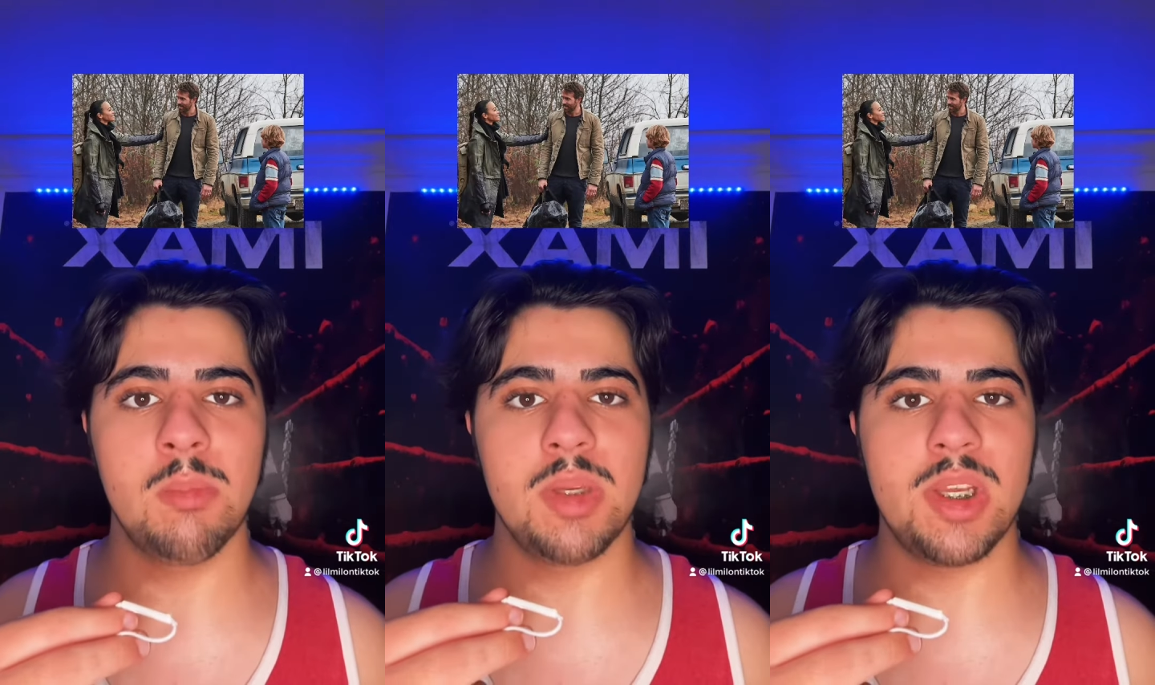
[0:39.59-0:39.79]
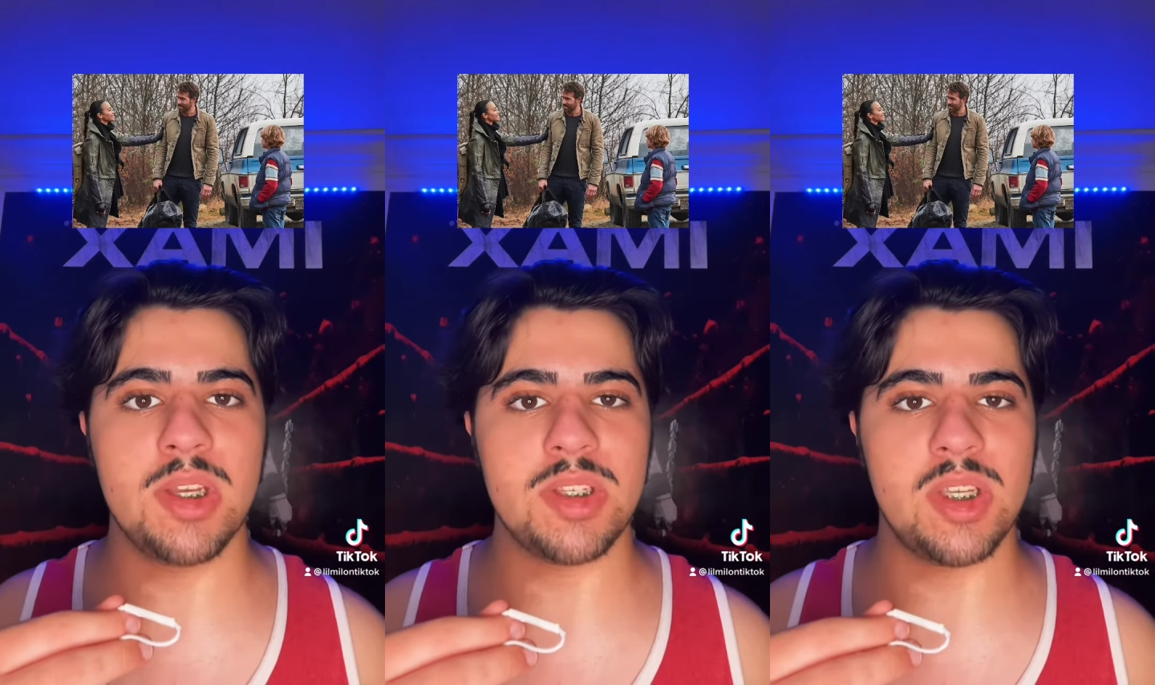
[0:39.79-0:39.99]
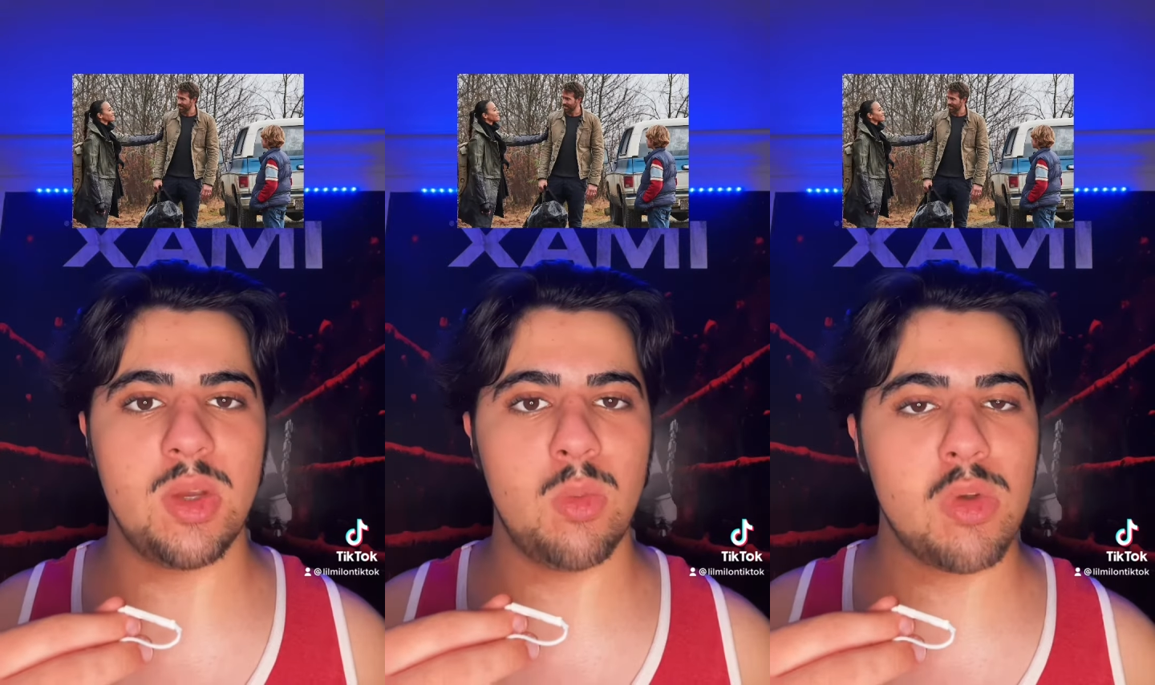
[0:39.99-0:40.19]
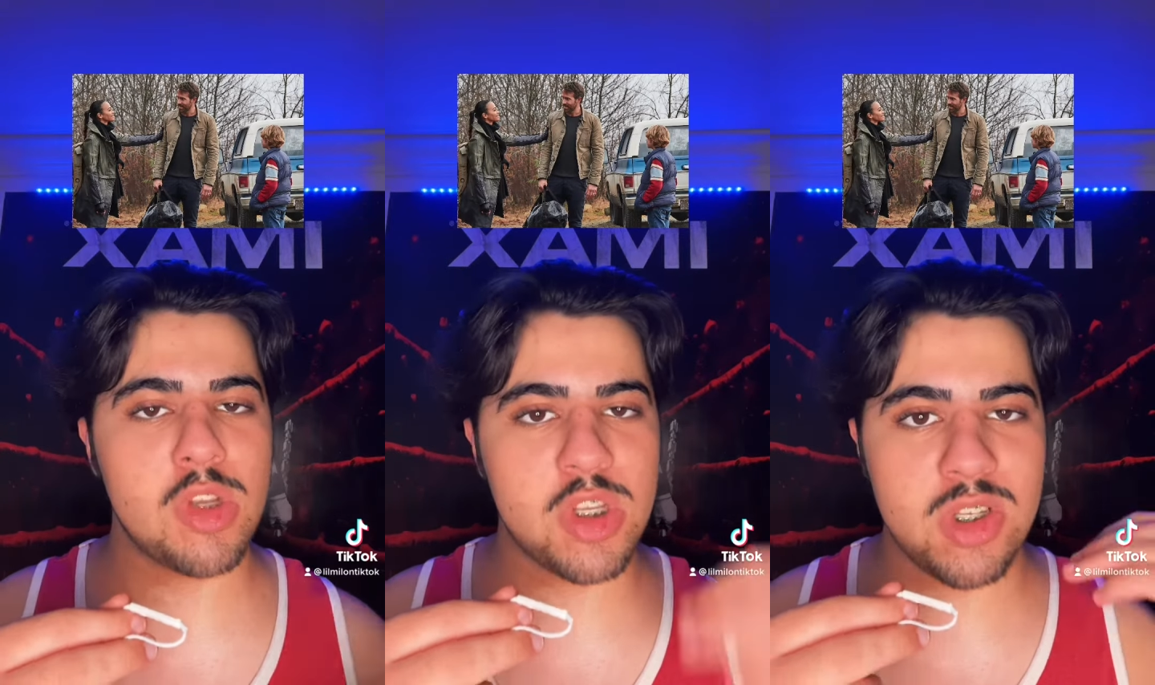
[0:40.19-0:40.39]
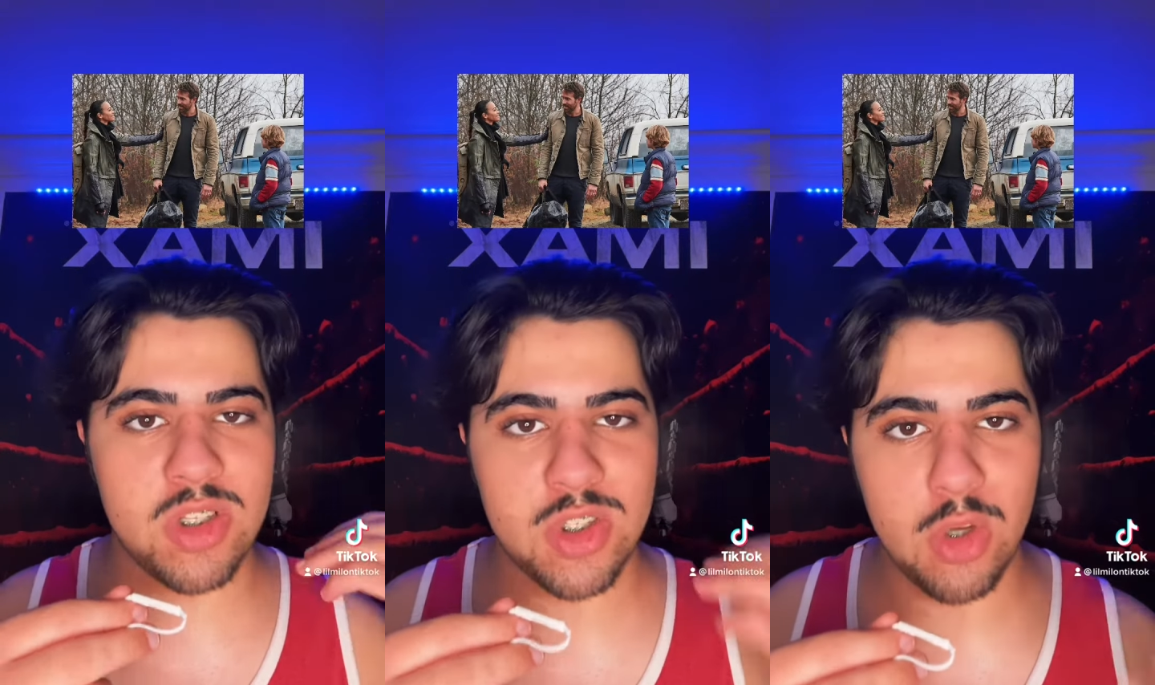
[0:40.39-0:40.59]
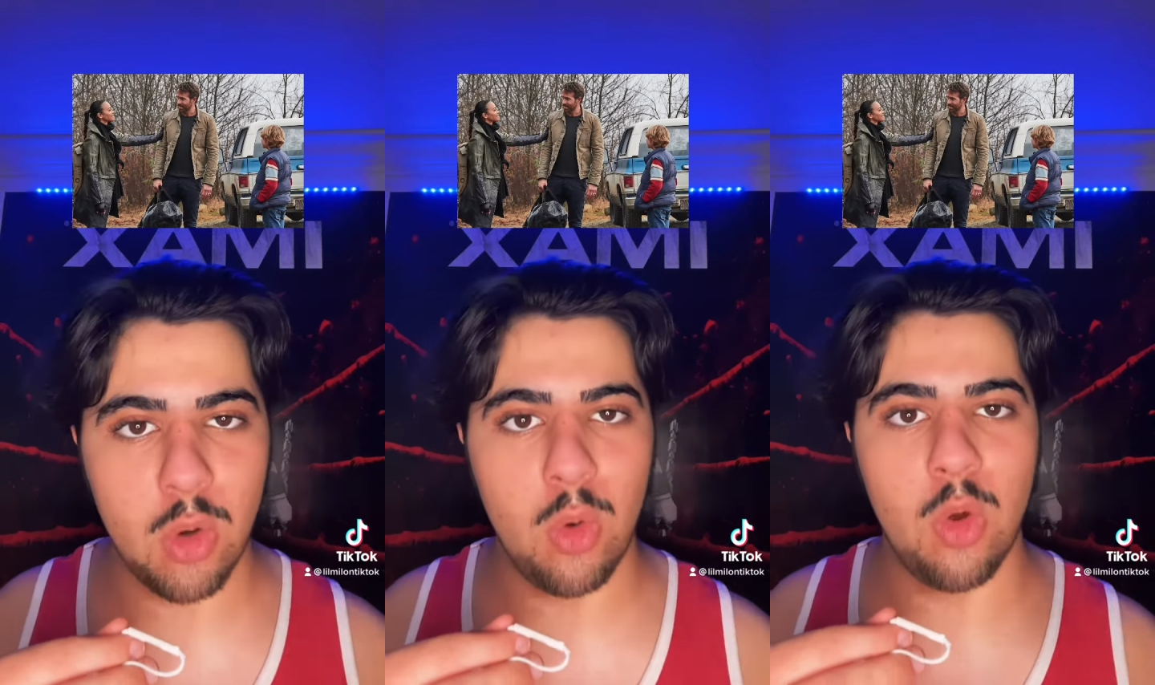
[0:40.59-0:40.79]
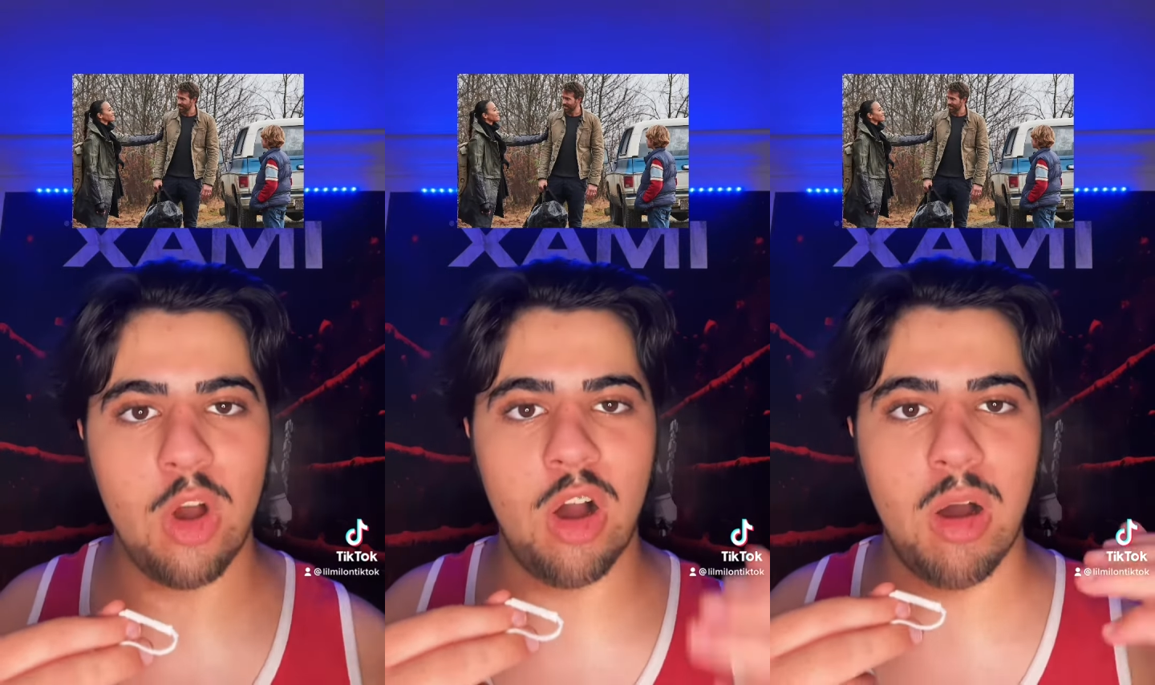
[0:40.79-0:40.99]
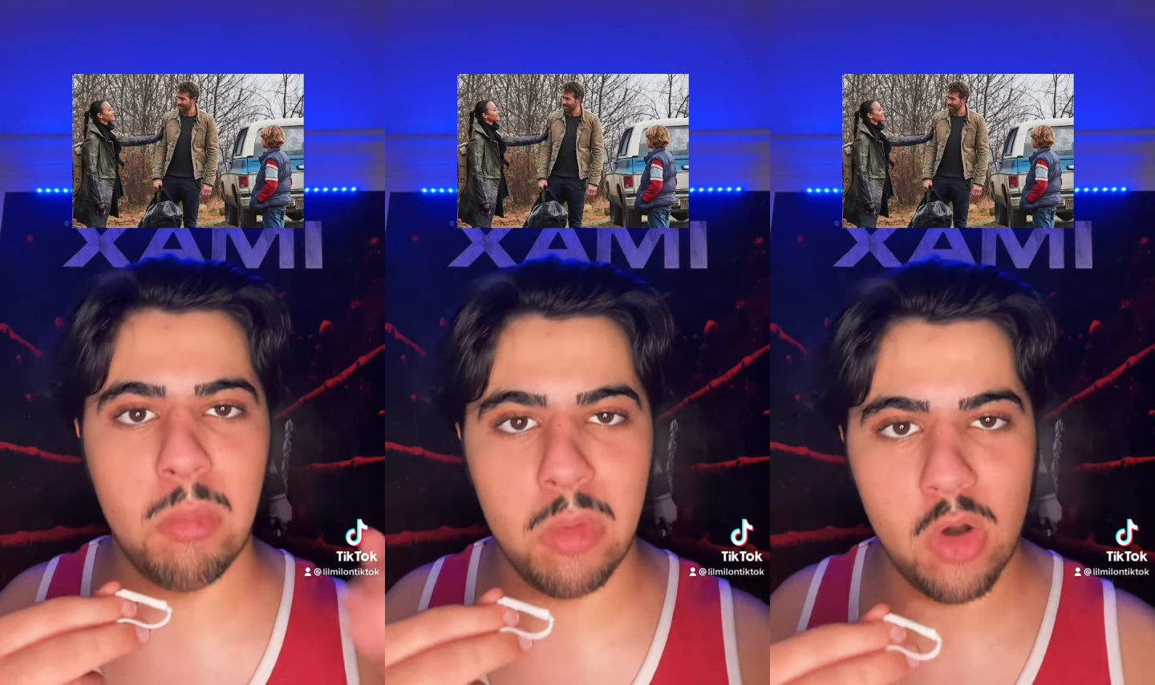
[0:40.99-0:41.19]
because it was so
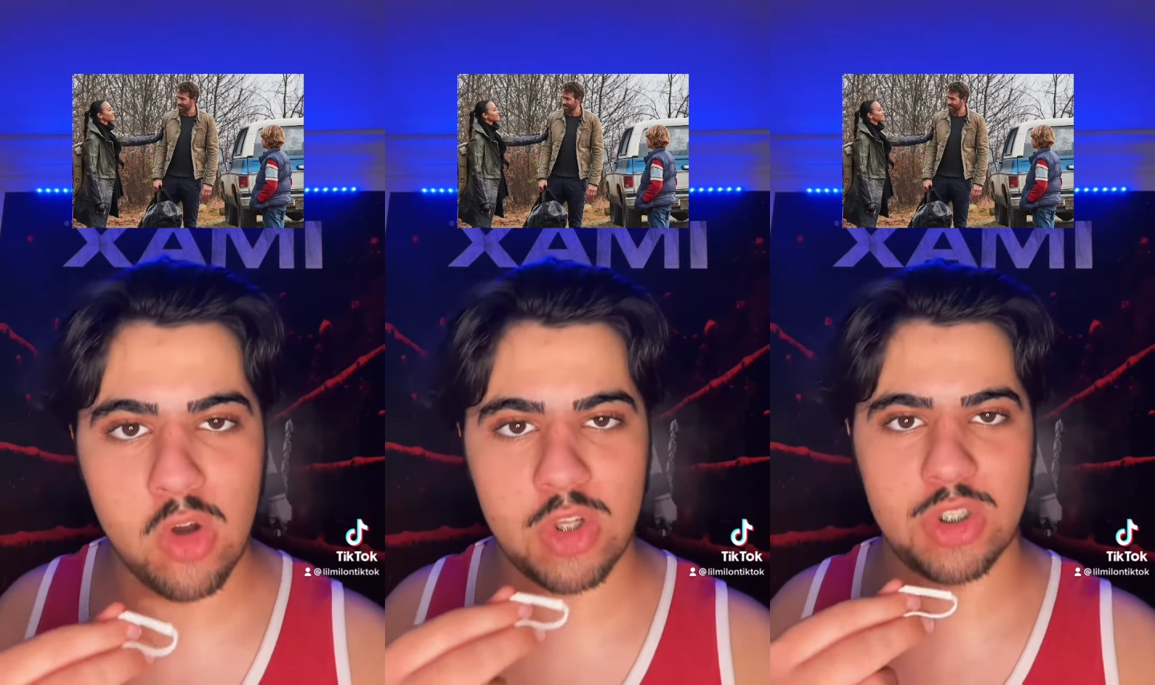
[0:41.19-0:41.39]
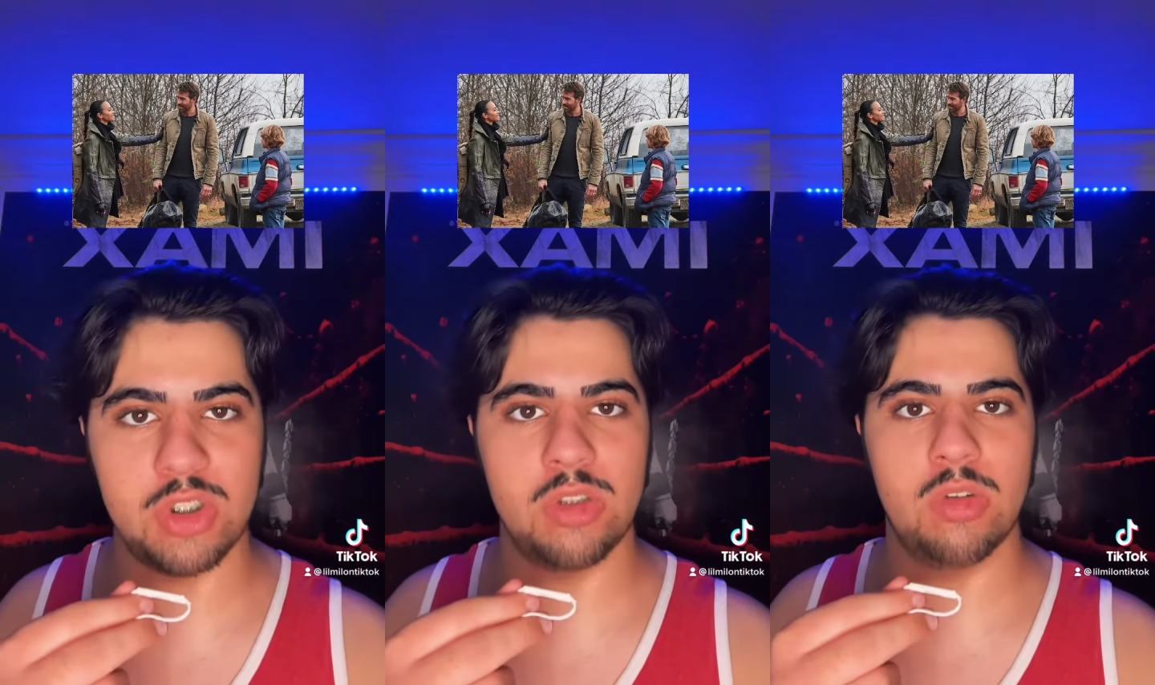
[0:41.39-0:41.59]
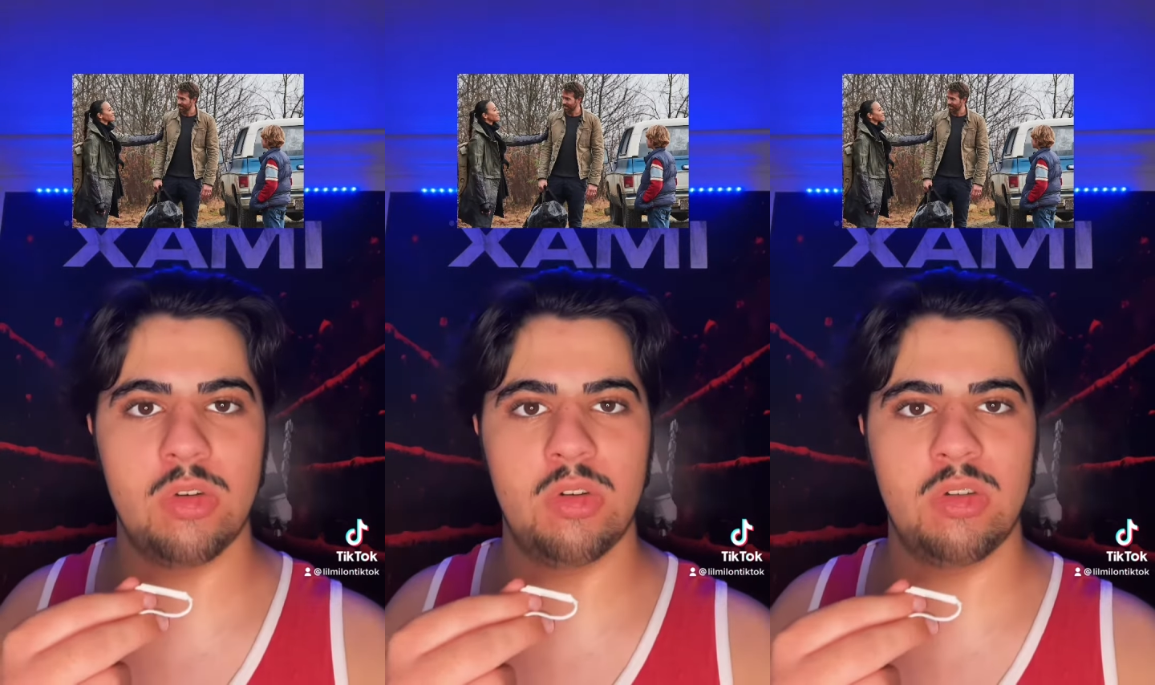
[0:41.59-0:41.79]
emotional.